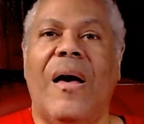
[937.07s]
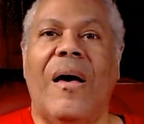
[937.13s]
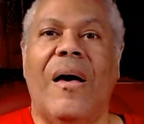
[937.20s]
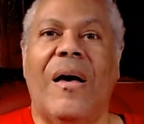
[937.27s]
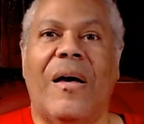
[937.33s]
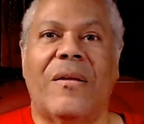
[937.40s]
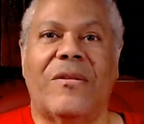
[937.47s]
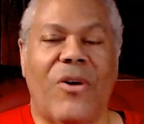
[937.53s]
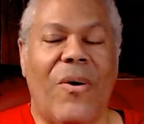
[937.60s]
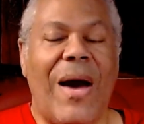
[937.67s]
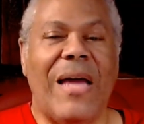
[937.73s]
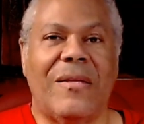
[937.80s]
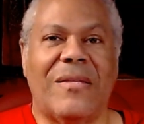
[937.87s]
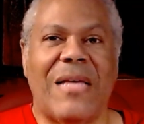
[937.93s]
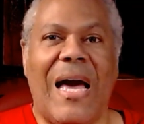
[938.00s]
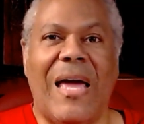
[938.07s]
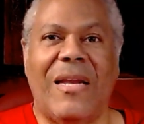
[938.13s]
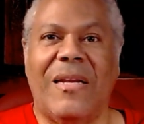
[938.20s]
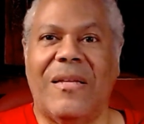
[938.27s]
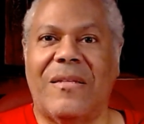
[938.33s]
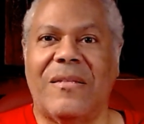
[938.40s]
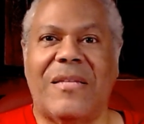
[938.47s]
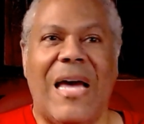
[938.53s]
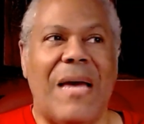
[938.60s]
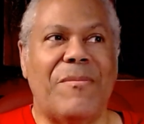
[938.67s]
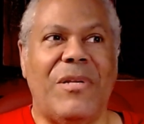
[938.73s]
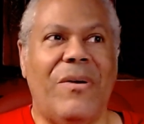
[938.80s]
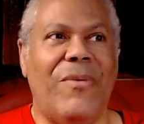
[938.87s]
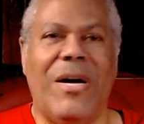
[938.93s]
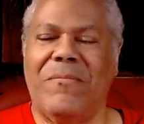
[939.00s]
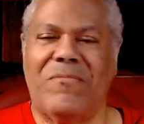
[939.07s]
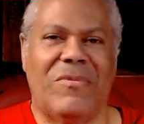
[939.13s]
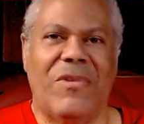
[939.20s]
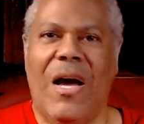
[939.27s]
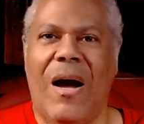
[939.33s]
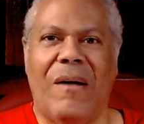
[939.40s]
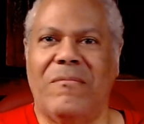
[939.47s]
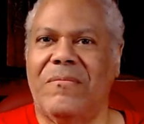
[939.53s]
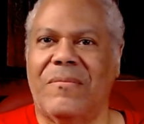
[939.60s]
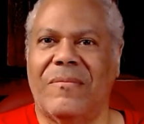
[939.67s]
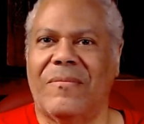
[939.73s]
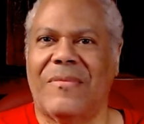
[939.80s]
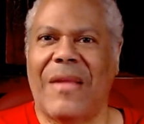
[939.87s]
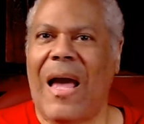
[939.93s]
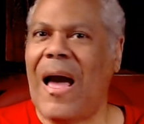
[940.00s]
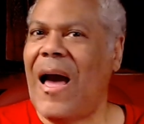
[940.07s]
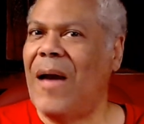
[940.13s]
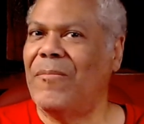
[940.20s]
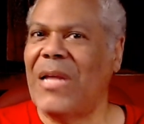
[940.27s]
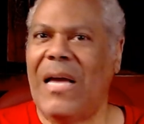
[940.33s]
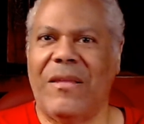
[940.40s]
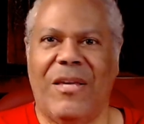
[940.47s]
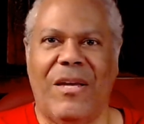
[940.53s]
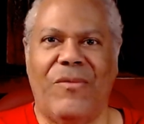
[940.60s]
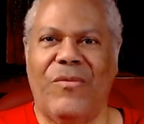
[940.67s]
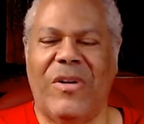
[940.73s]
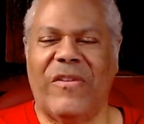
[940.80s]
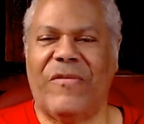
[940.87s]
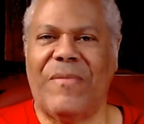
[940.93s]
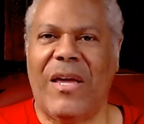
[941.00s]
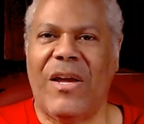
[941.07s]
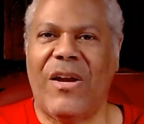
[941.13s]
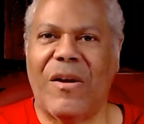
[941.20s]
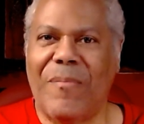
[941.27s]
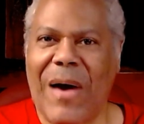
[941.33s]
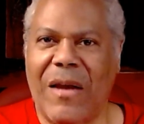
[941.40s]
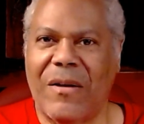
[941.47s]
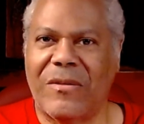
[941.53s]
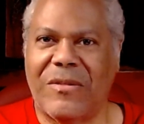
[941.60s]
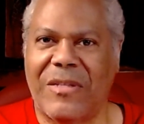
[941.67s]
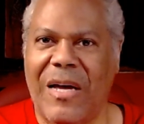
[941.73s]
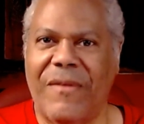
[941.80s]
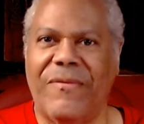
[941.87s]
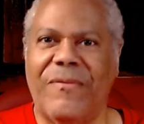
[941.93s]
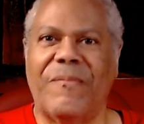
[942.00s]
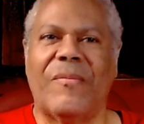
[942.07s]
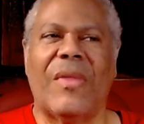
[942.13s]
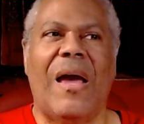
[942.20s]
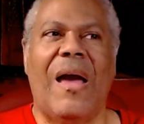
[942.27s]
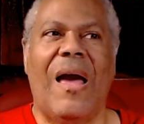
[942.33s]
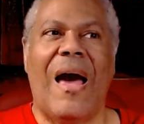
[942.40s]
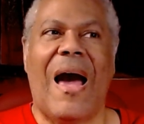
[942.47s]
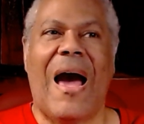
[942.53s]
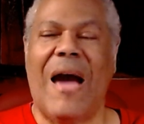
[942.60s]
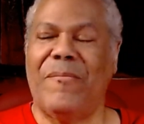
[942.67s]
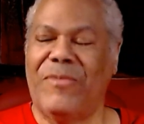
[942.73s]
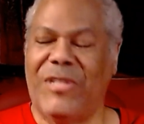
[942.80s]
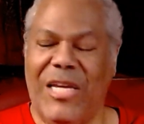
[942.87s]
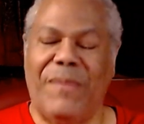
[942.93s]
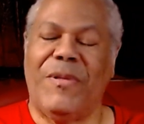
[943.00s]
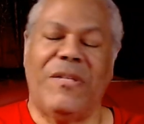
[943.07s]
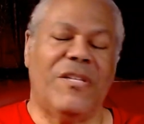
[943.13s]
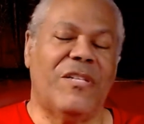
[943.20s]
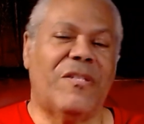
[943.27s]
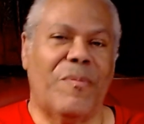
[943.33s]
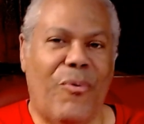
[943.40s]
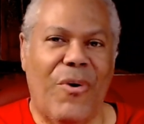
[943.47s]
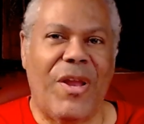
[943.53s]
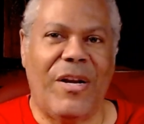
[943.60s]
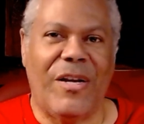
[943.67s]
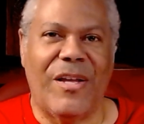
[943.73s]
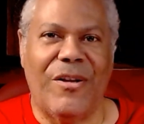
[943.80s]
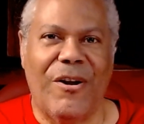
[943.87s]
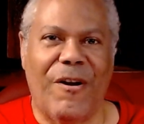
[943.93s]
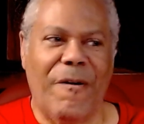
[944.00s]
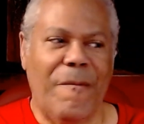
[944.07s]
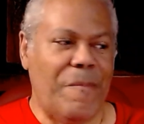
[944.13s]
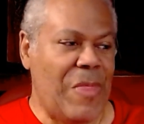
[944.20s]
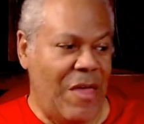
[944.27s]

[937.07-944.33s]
So I decided at the time, you know what? No, I'm not getting rid of my Harry Potter stuff. I'm deeply disappointed in her.